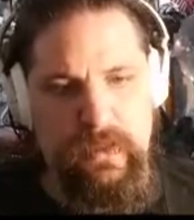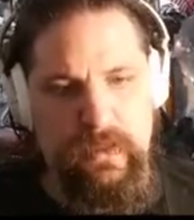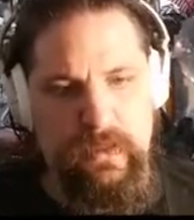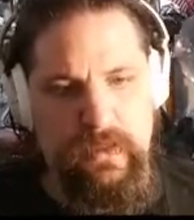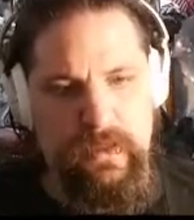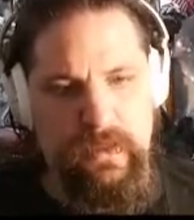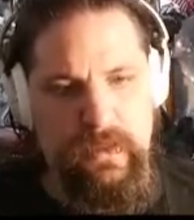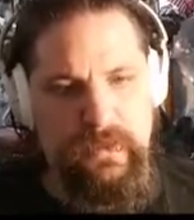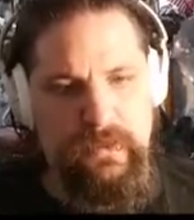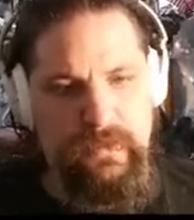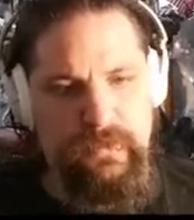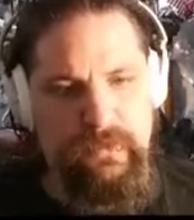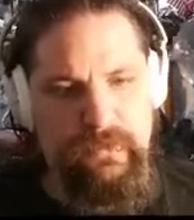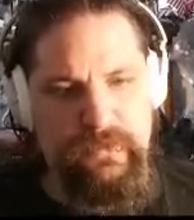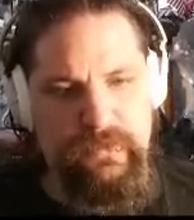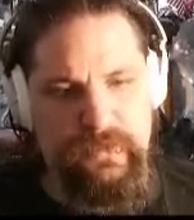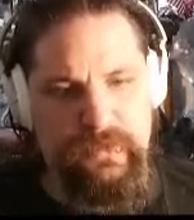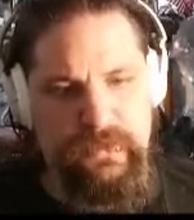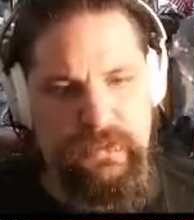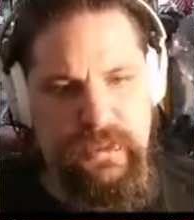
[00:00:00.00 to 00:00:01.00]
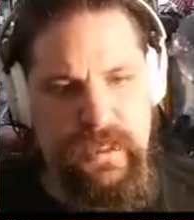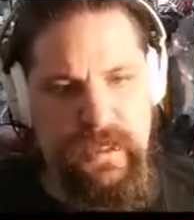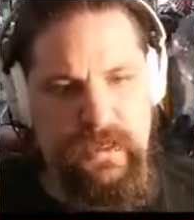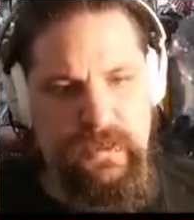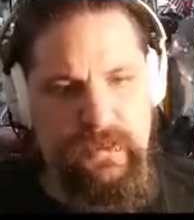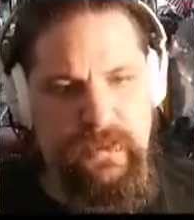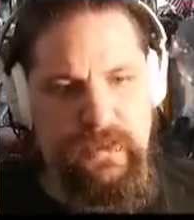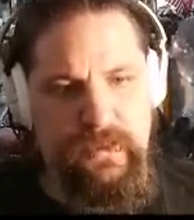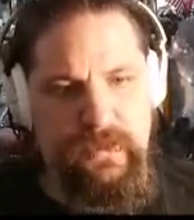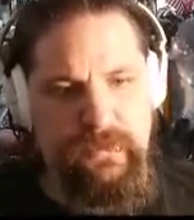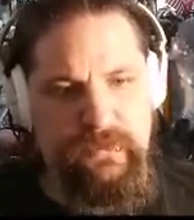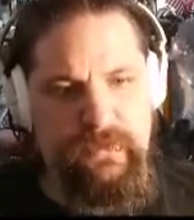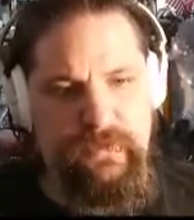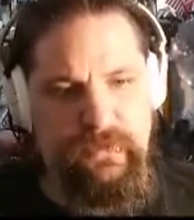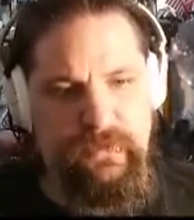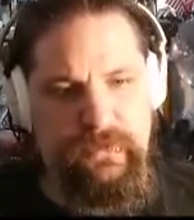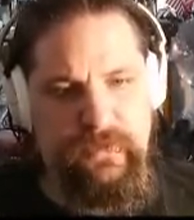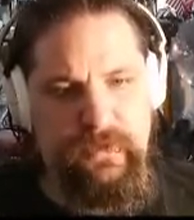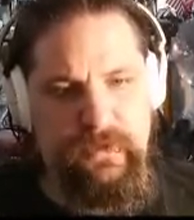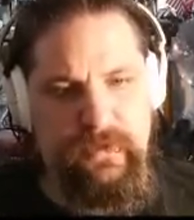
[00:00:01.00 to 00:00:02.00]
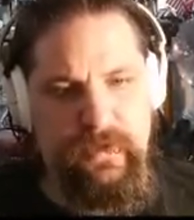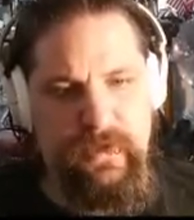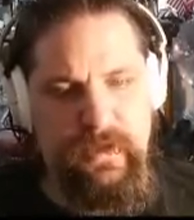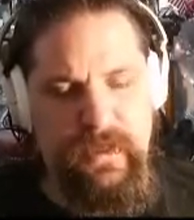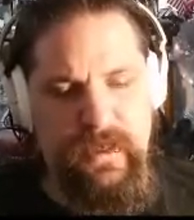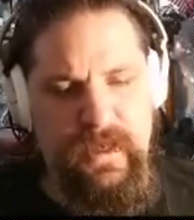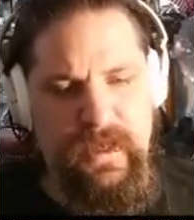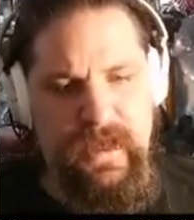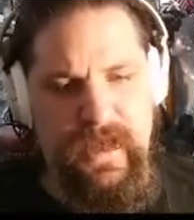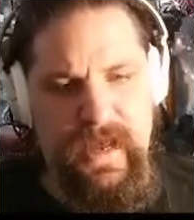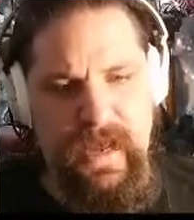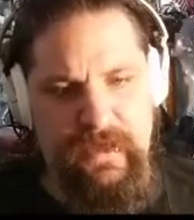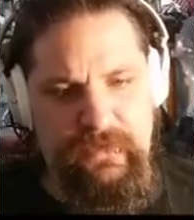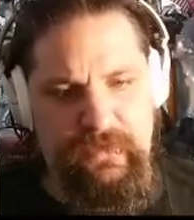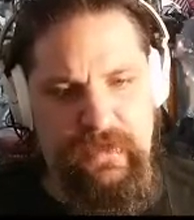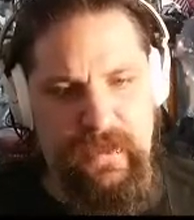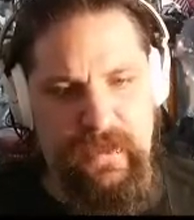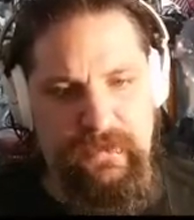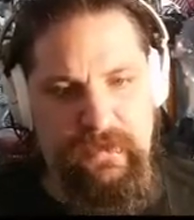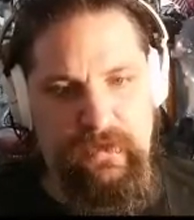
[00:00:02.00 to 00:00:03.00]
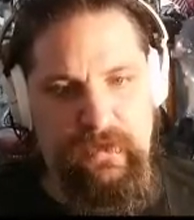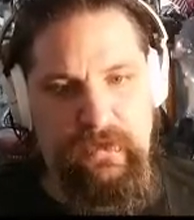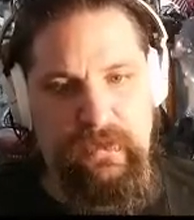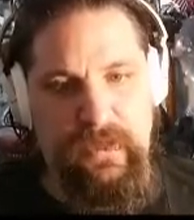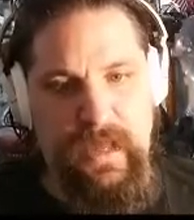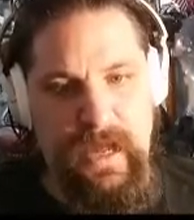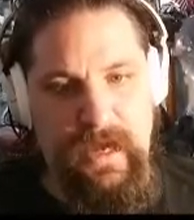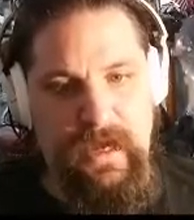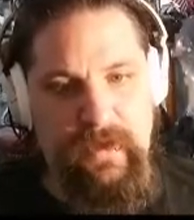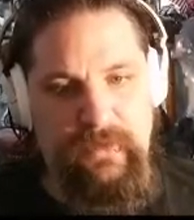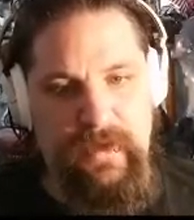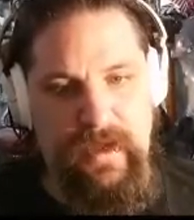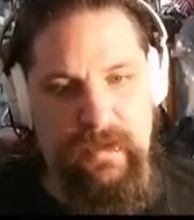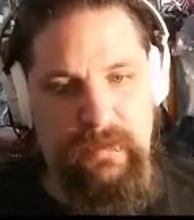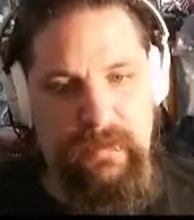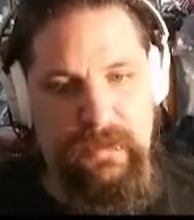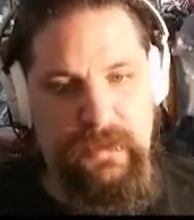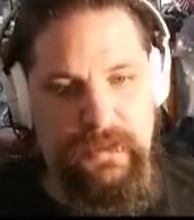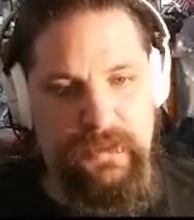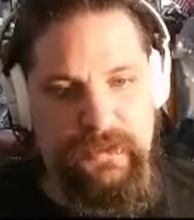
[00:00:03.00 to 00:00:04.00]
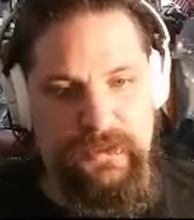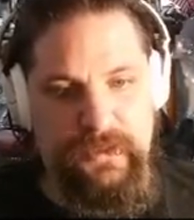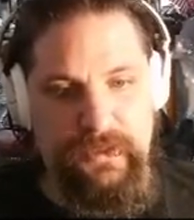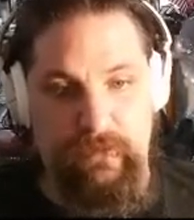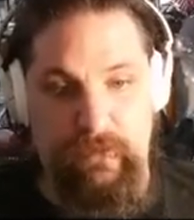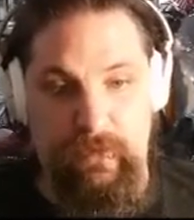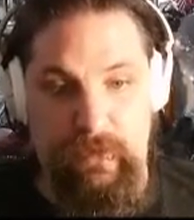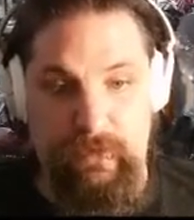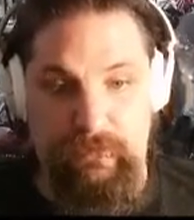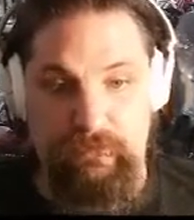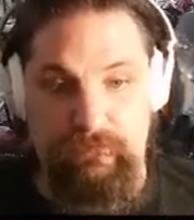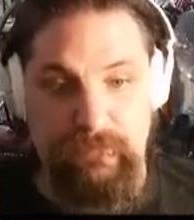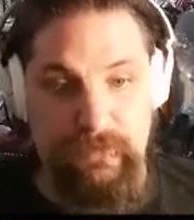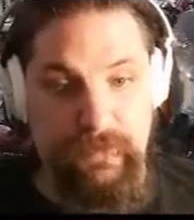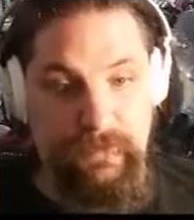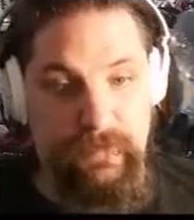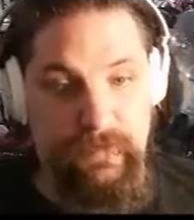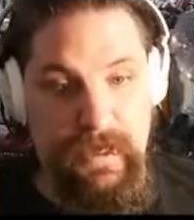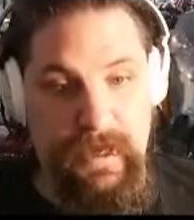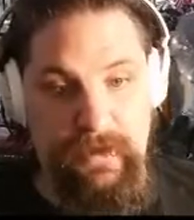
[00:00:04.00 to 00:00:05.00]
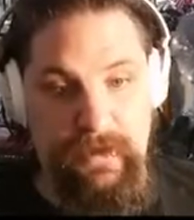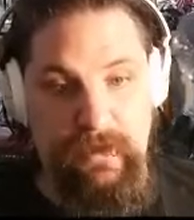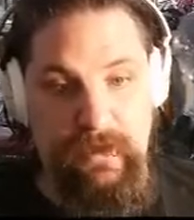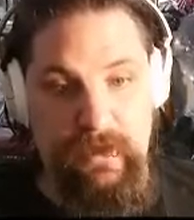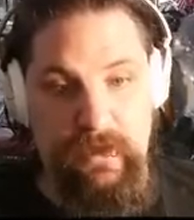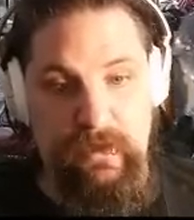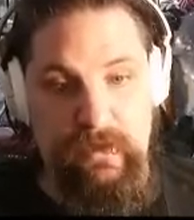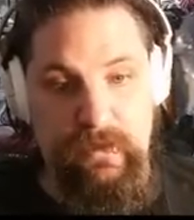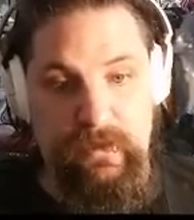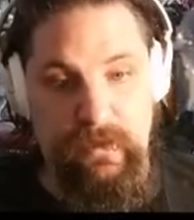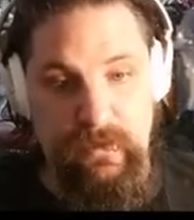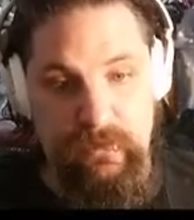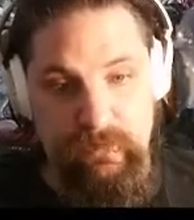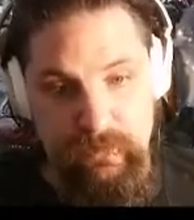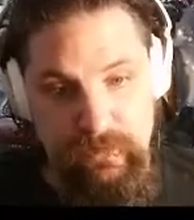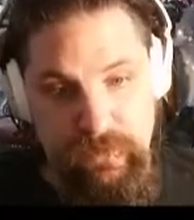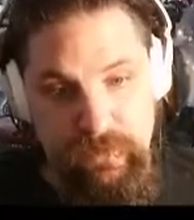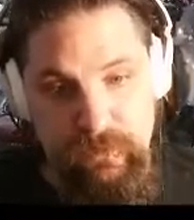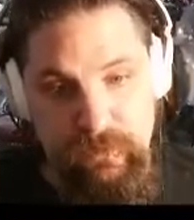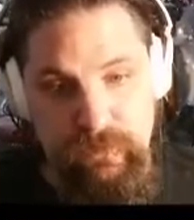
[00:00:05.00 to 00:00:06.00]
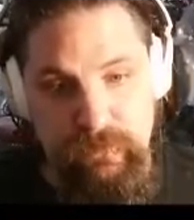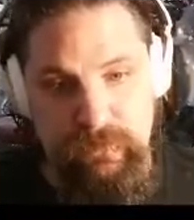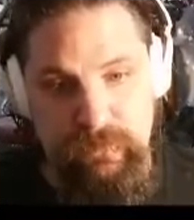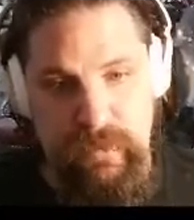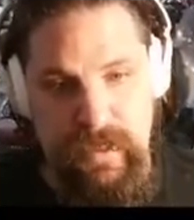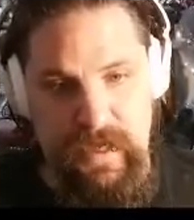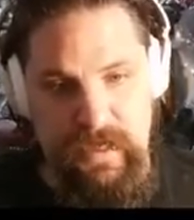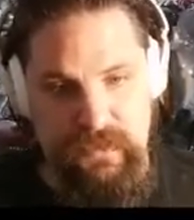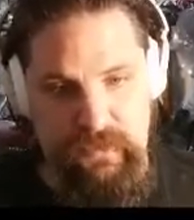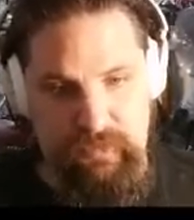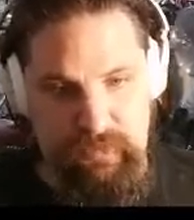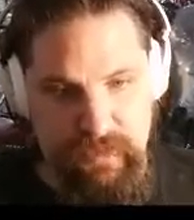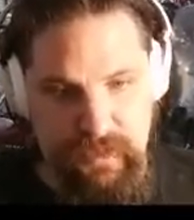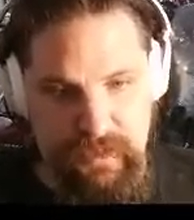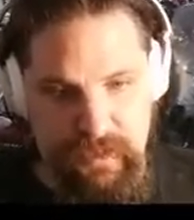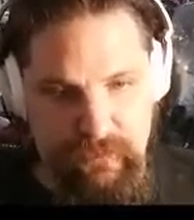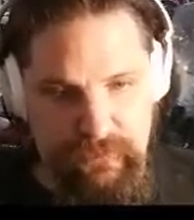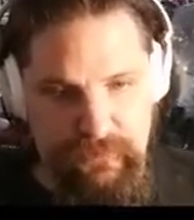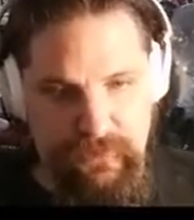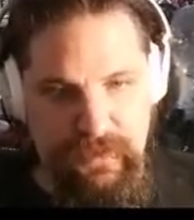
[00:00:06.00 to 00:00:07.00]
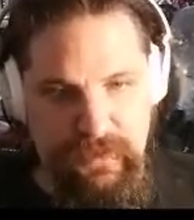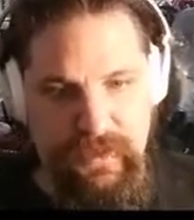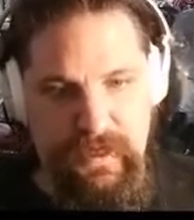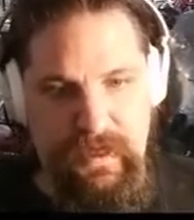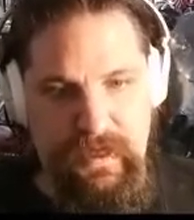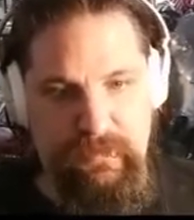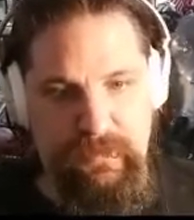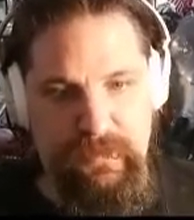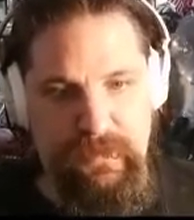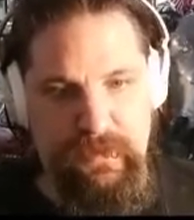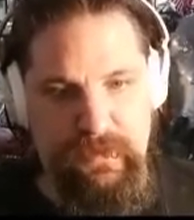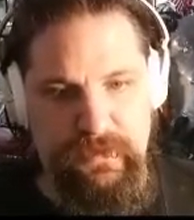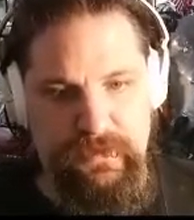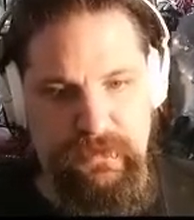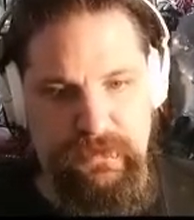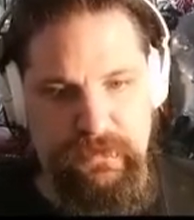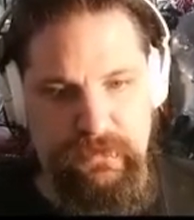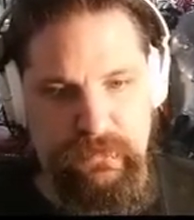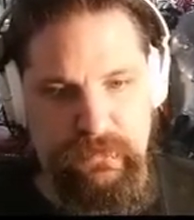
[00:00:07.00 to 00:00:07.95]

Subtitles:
And use the shotgun, since it has either a lot of ammunition or, if not, possibly infinite ammunition.